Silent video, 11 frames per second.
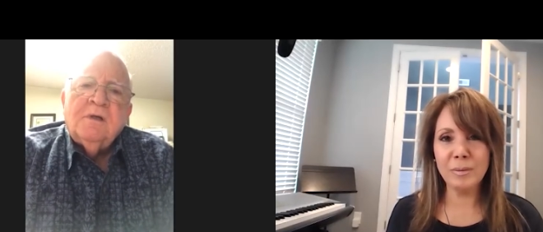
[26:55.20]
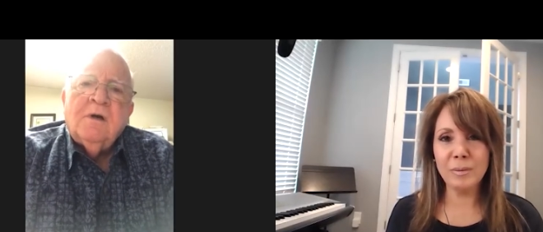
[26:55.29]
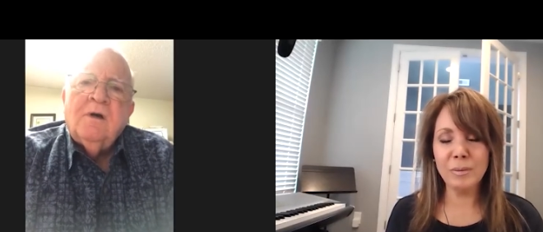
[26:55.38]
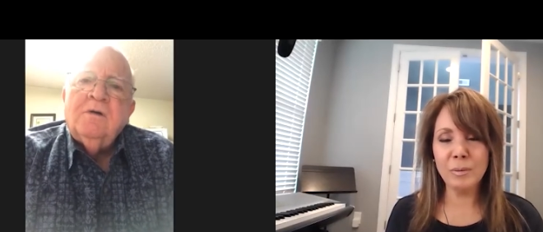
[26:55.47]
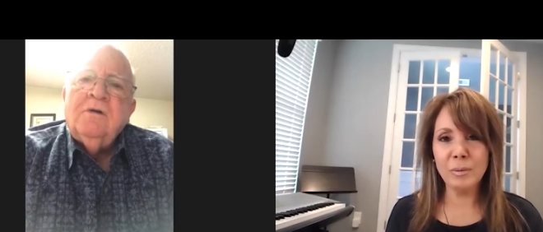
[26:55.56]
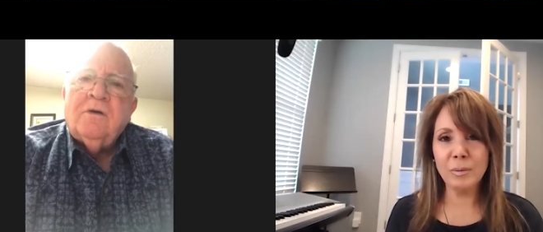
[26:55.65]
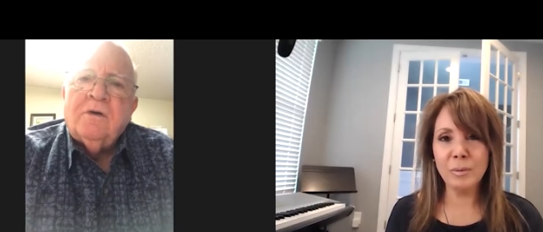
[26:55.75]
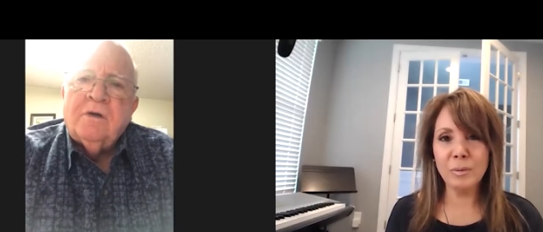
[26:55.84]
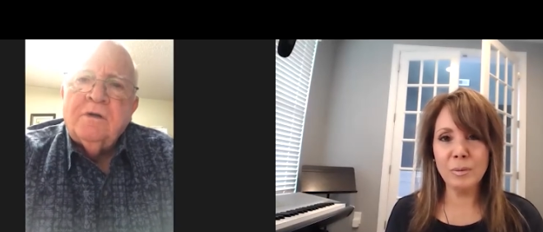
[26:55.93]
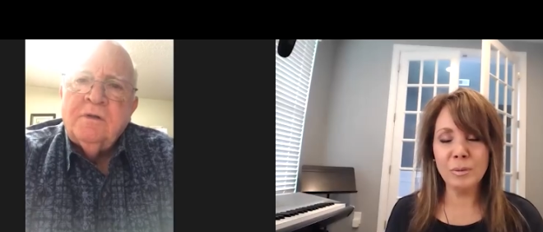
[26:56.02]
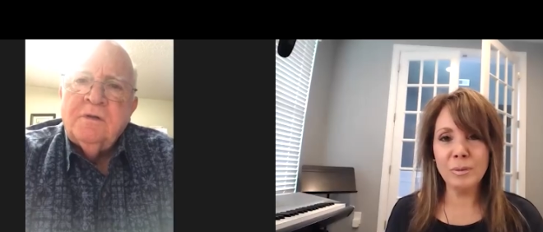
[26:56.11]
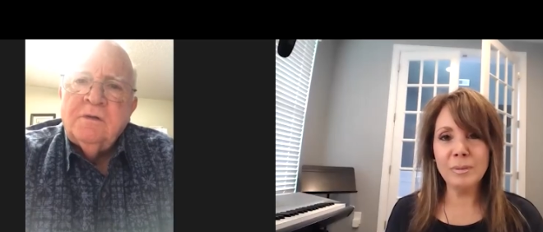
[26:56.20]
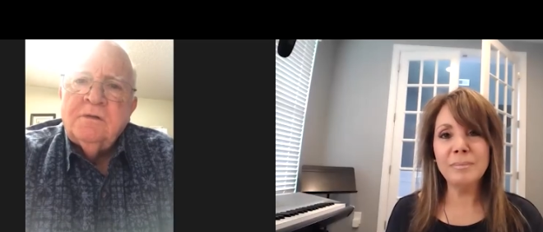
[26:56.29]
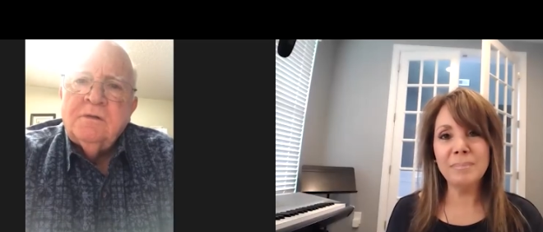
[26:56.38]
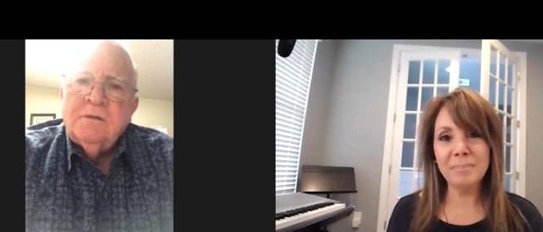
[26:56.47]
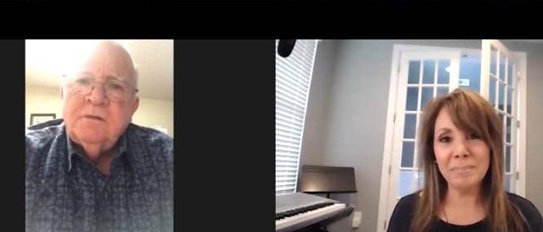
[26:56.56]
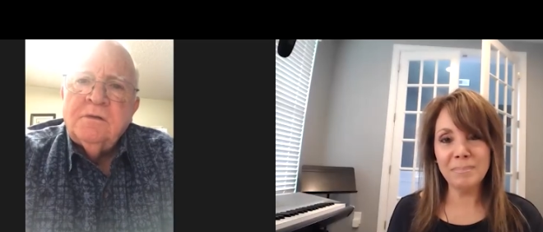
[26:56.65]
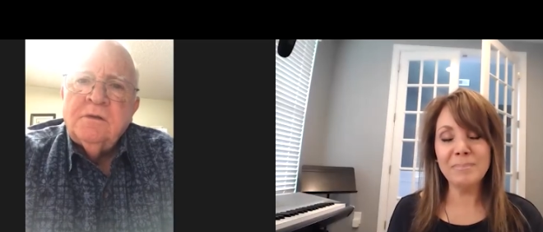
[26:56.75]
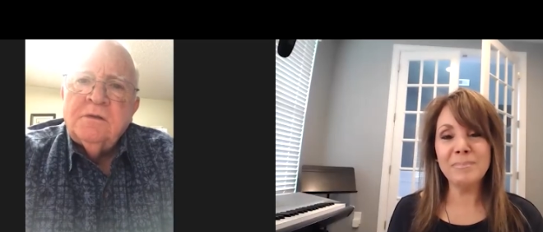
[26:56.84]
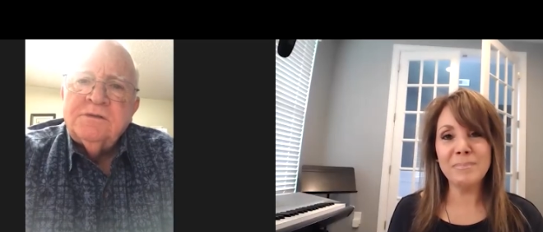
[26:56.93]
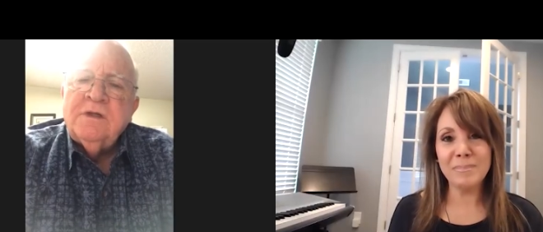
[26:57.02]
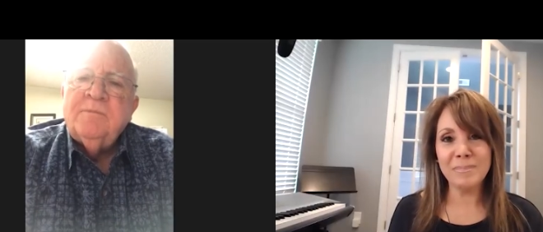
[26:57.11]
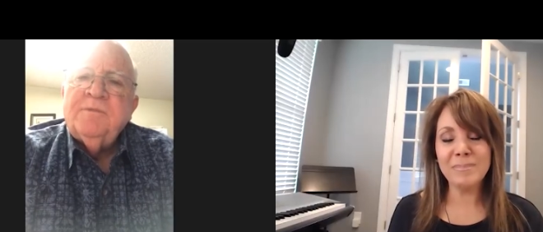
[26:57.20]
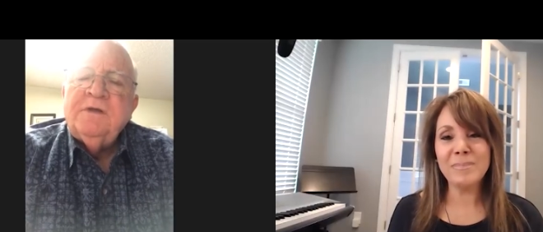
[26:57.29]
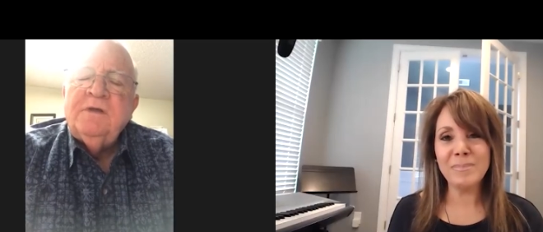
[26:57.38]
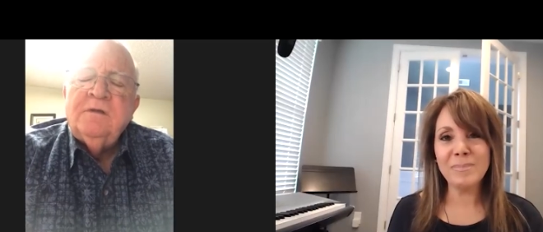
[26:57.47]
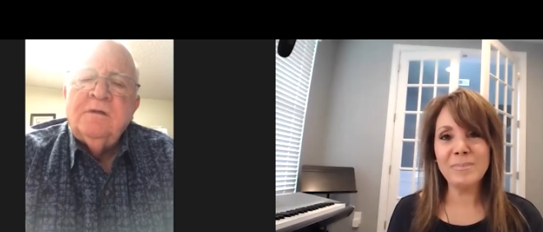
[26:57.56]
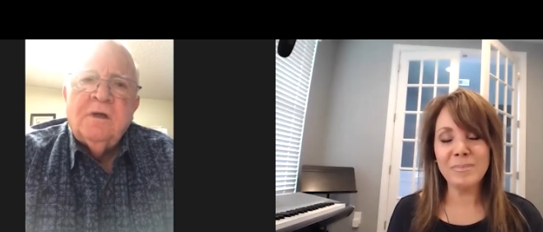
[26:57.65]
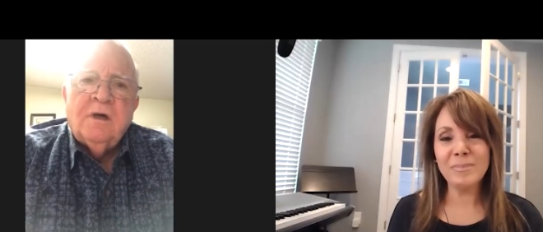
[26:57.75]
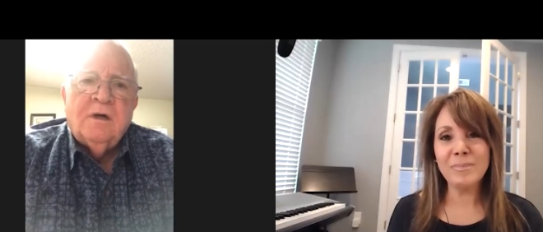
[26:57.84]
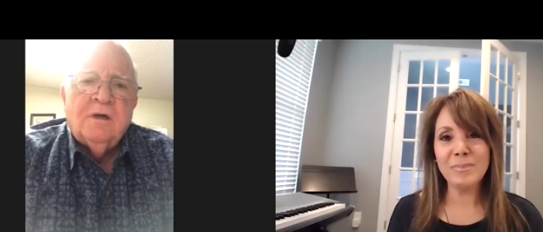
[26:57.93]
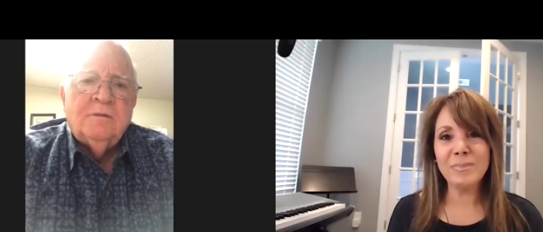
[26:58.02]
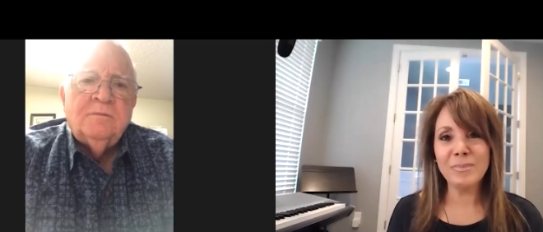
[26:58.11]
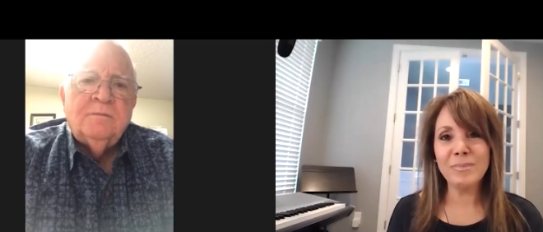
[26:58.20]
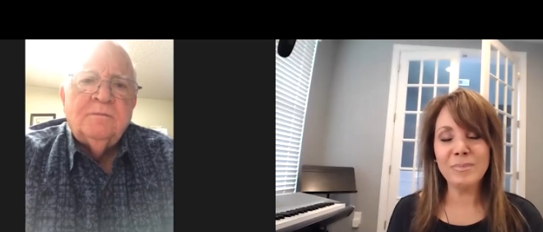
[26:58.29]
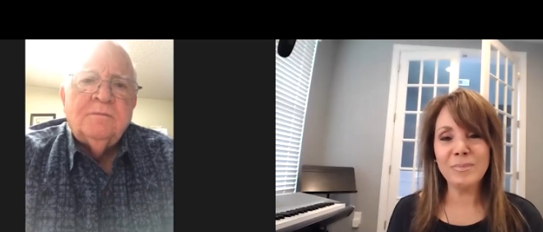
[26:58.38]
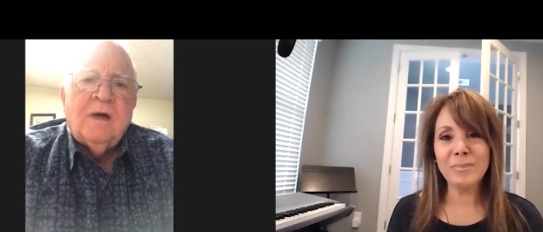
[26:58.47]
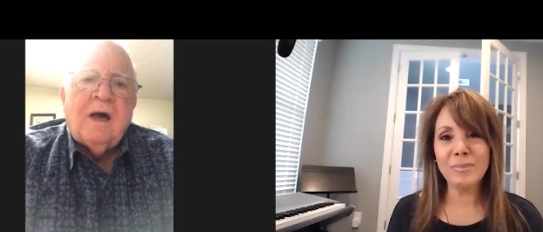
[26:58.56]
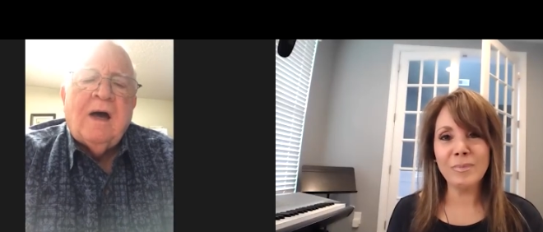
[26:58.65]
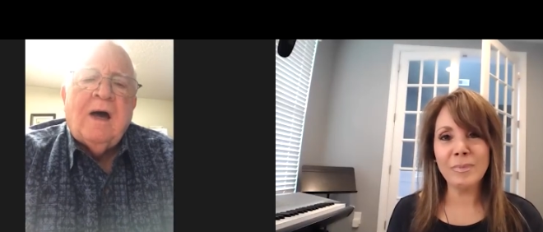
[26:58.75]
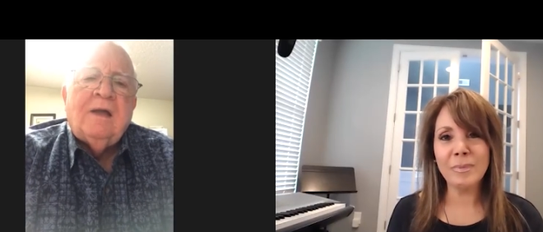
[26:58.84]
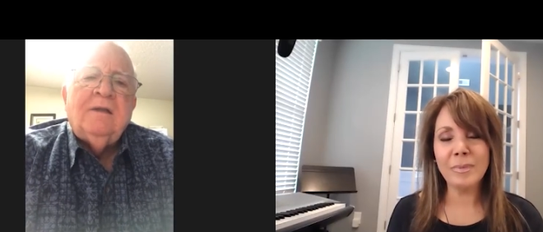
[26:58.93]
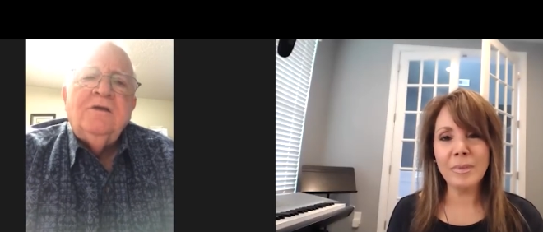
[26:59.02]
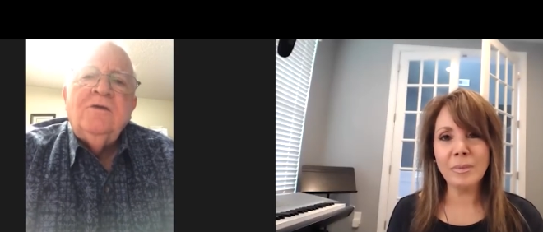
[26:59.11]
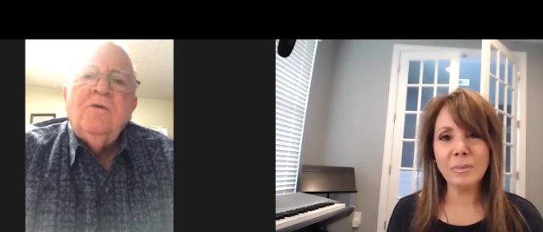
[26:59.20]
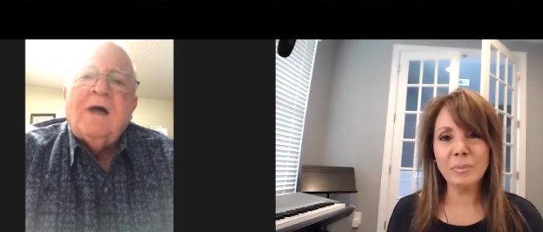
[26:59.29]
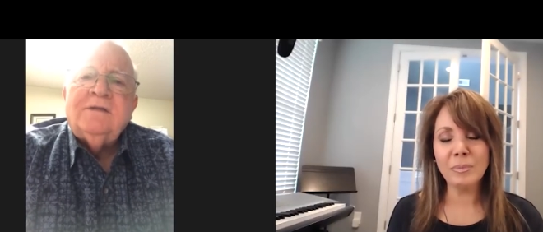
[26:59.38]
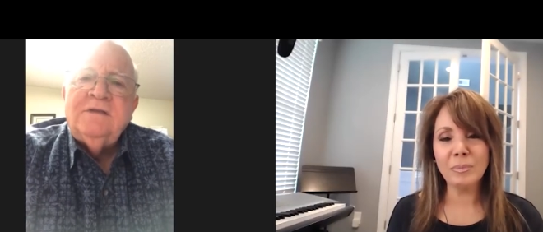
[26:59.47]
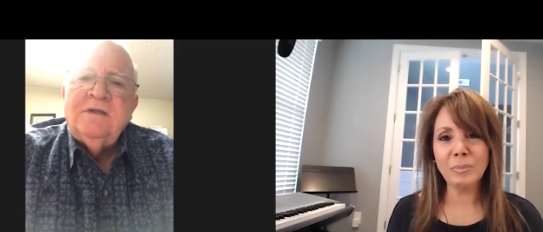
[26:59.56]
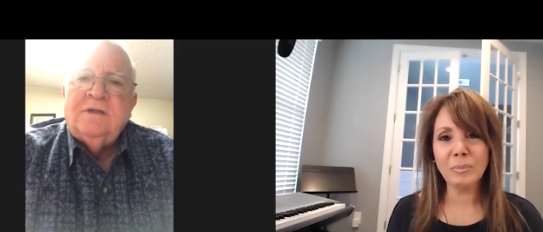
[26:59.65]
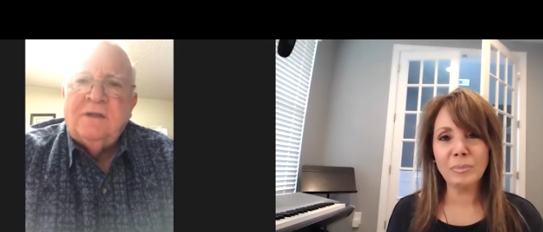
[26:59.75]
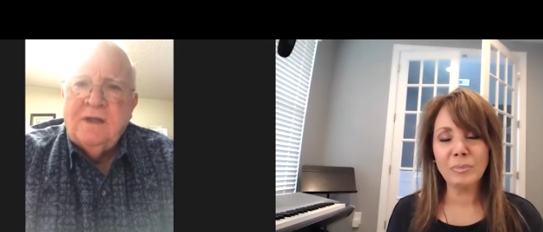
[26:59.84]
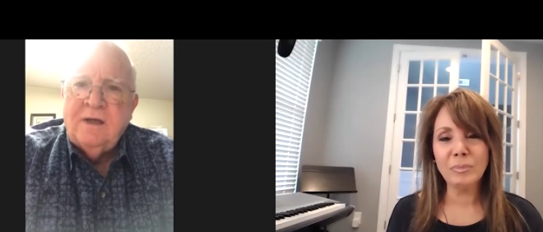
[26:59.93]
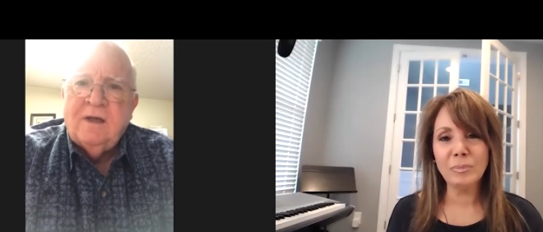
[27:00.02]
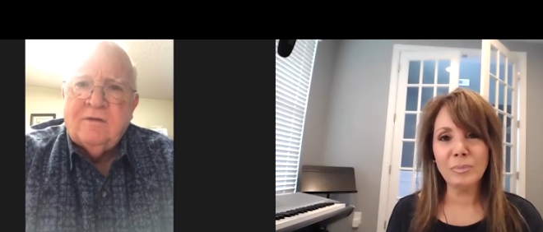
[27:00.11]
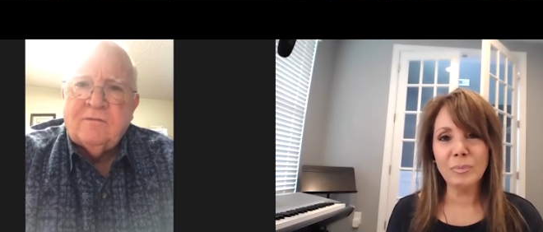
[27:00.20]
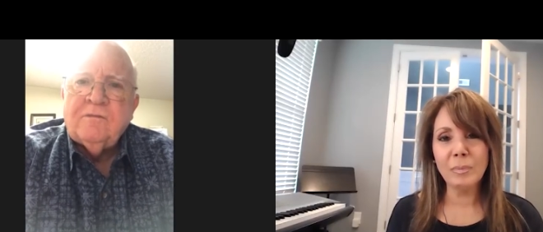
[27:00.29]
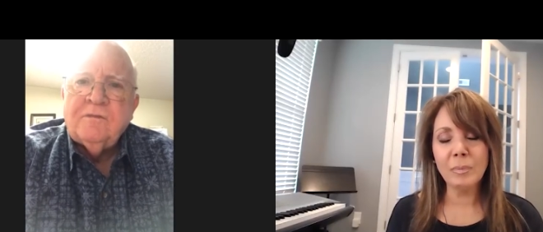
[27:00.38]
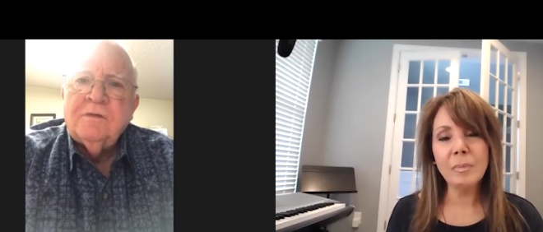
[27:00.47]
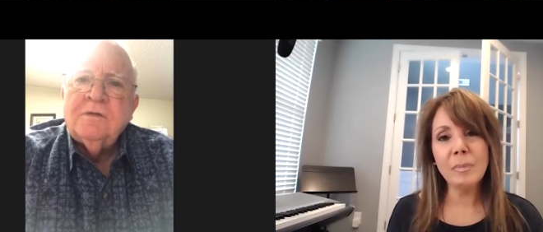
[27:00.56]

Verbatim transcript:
Speaker 1: hunger, mm-hmm. something uh, I knew I didn't have.